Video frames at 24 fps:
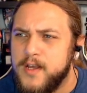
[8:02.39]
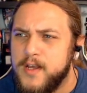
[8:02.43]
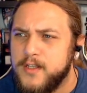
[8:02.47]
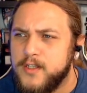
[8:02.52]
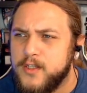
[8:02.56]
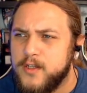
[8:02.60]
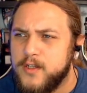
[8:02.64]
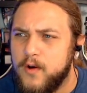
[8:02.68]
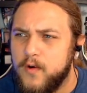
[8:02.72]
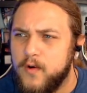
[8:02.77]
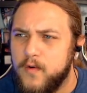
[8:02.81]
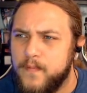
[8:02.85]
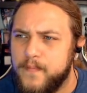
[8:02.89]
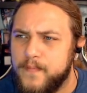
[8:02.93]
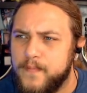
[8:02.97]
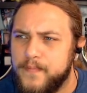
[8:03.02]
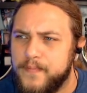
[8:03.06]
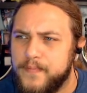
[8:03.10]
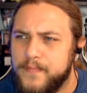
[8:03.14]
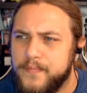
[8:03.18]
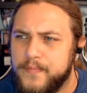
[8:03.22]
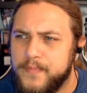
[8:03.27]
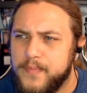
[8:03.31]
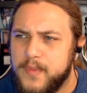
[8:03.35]
So
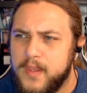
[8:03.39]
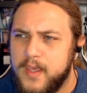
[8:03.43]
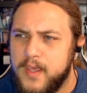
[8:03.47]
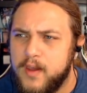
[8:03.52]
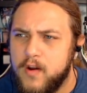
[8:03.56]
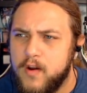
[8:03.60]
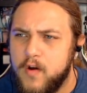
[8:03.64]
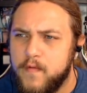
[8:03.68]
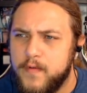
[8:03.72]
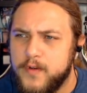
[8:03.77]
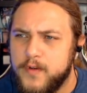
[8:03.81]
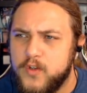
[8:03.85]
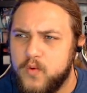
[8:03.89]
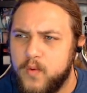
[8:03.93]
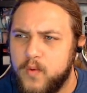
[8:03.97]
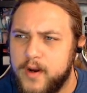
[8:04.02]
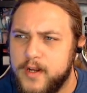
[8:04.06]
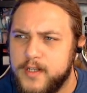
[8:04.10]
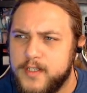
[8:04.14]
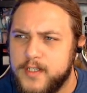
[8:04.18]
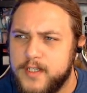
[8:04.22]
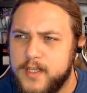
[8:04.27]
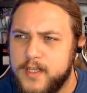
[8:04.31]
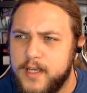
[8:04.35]
head over to where
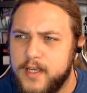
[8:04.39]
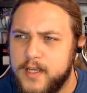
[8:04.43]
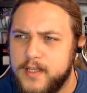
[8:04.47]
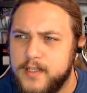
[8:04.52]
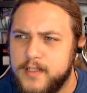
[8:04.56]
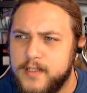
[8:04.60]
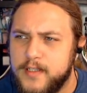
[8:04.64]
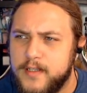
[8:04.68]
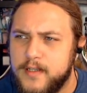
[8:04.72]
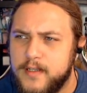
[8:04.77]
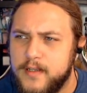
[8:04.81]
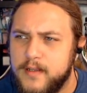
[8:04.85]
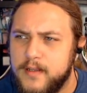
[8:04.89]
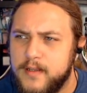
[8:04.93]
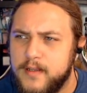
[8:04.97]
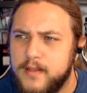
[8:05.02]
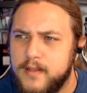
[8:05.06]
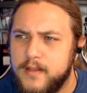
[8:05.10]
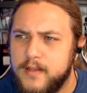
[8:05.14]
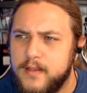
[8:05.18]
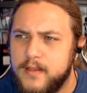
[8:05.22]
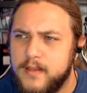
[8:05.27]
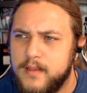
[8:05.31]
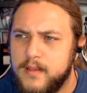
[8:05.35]
it says
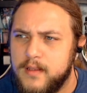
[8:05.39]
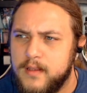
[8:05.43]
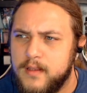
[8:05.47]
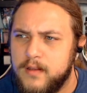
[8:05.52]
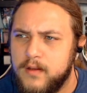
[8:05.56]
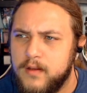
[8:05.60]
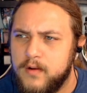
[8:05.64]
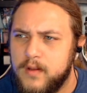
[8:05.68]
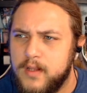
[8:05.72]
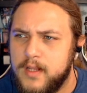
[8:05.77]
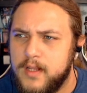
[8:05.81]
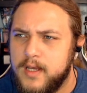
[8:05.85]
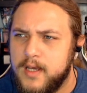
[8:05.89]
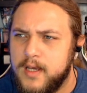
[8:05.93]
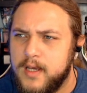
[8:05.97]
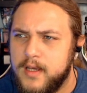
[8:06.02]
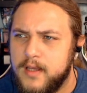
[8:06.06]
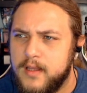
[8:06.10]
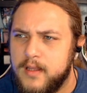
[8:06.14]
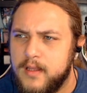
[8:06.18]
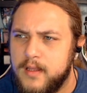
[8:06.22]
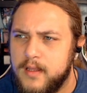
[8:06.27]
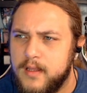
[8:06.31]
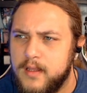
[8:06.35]
little
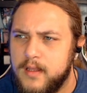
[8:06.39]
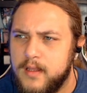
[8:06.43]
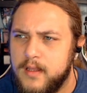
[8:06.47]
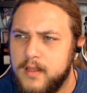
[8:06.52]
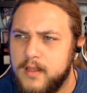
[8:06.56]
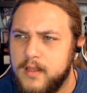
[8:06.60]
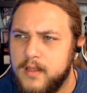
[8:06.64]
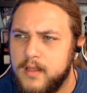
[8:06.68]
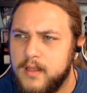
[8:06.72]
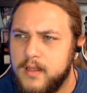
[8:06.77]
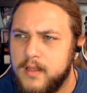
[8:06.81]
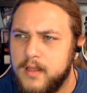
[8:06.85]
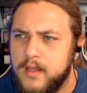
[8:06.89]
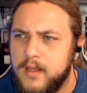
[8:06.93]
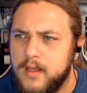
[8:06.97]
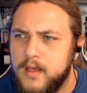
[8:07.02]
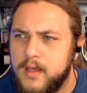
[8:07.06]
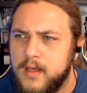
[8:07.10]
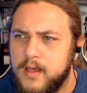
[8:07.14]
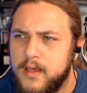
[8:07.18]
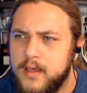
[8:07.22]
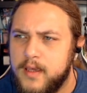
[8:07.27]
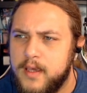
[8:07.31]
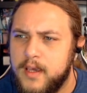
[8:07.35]

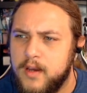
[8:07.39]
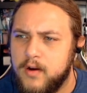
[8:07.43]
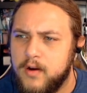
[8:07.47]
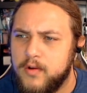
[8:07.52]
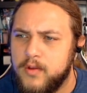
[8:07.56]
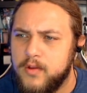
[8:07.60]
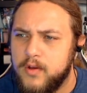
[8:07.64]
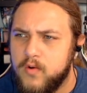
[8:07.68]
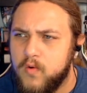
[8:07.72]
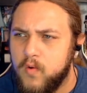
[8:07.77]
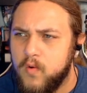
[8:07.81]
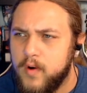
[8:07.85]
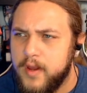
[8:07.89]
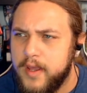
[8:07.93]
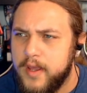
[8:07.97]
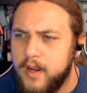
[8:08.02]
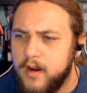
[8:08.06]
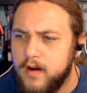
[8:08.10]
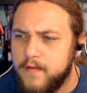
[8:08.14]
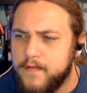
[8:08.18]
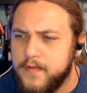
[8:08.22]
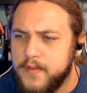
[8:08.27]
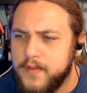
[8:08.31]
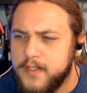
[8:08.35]
here in the corner
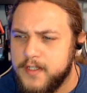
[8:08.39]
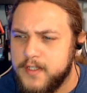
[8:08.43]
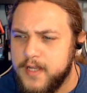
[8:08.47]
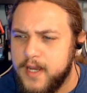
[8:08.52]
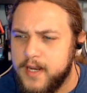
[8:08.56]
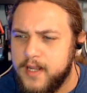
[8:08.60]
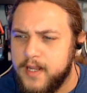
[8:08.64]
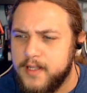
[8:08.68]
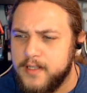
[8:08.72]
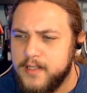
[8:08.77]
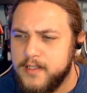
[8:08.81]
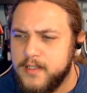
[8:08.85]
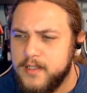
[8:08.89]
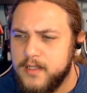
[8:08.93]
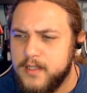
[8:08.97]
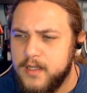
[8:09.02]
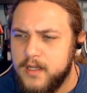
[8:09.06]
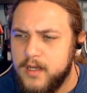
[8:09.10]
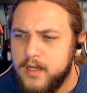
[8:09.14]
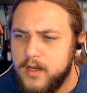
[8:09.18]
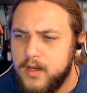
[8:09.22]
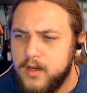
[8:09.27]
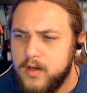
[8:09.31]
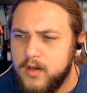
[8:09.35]
here for the settings.
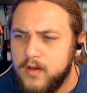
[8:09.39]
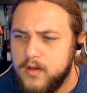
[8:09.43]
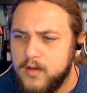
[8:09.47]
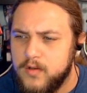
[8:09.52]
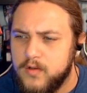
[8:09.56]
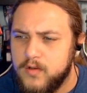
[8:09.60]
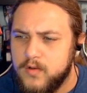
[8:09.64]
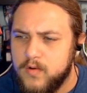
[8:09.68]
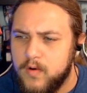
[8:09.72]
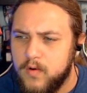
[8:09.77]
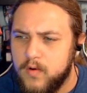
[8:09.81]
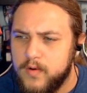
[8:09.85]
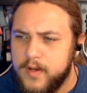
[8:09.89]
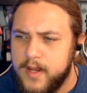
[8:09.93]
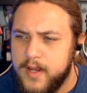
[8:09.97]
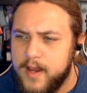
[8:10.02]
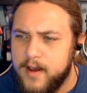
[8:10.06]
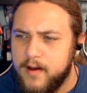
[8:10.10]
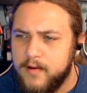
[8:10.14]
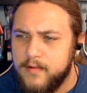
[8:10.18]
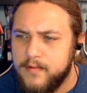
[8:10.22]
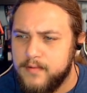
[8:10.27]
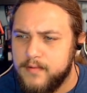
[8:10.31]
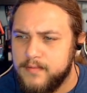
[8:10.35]
Scroll
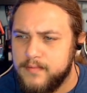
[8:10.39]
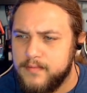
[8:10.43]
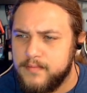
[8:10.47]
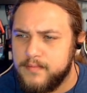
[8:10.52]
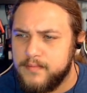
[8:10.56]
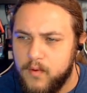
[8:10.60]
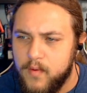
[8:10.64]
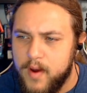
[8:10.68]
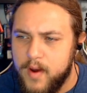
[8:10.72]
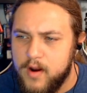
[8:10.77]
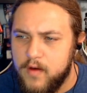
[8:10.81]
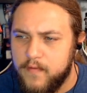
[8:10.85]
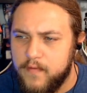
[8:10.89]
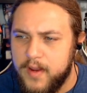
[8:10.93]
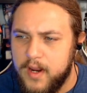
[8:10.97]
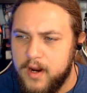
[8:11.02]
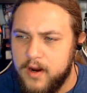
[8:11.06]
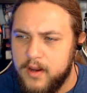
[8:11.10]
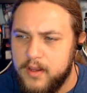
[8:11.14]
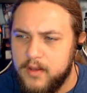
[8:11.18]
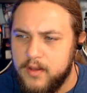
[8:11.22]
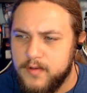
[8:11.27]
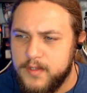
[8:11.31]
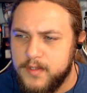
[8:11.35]
down. Right over here,
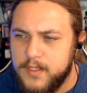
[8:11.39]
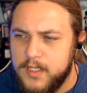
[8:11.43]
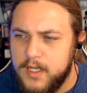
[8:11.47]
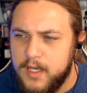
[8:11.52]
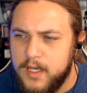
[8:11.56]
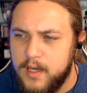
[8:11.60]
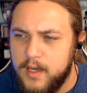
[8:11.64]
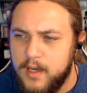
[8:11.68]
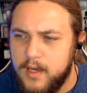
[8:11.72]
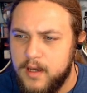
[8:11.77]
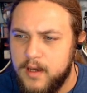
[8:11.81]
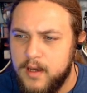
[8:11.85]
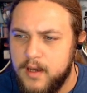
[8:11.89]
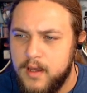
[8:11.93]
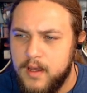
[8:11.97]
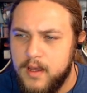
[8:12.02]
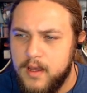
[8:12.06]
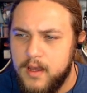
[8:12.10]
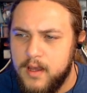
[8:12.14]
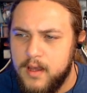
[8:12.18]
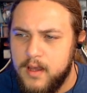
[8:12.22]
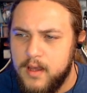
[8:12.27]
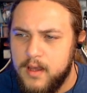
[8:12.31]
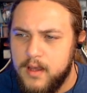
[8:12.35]
you'll see
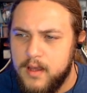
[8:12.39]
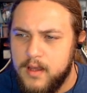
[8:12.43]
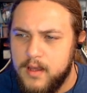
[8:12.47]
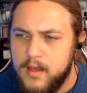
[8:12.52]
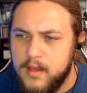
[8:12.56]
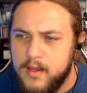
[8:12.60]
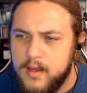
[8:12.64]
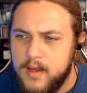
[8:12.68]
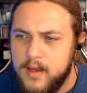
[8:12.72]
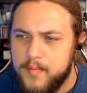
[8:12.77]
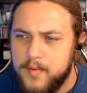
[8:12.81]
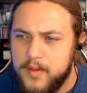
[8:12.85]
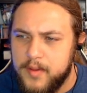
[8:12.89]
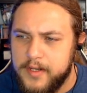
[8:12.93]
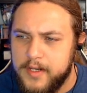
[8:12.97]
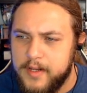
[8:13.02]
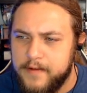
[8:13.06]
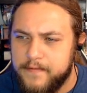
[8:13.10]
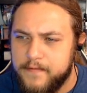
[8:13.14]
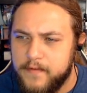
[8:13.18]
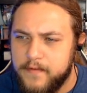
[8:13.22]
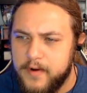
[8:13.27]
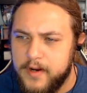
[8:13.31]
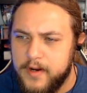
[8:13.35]
a couple of
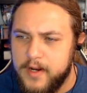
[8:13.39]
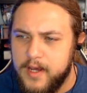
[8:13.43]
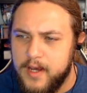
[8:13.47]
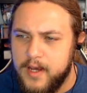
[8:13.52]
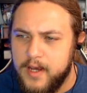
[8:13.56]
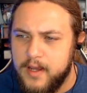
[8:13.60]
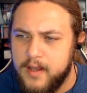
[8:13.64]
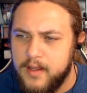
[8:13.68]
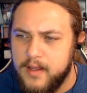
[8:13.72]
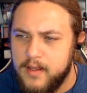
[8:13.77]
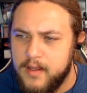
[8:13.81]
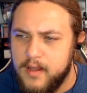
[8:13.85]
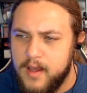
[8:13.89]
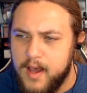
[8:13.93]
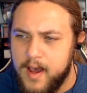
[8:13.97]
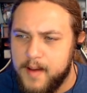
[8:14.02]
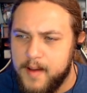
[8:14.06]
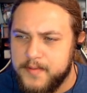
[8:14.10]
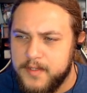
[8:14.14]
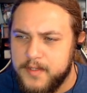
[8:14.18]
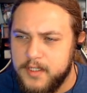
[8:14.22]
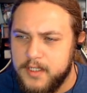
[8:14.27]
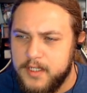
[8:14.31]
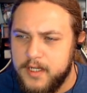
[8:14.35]
different
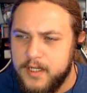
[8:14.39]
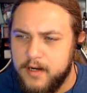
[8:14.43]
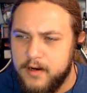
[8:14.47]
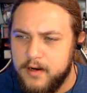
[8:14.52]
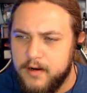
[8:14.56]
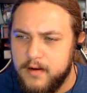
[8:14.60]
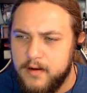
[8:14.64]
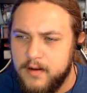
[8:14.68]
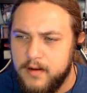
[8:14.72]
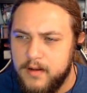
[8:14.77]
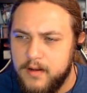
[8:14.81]
options here.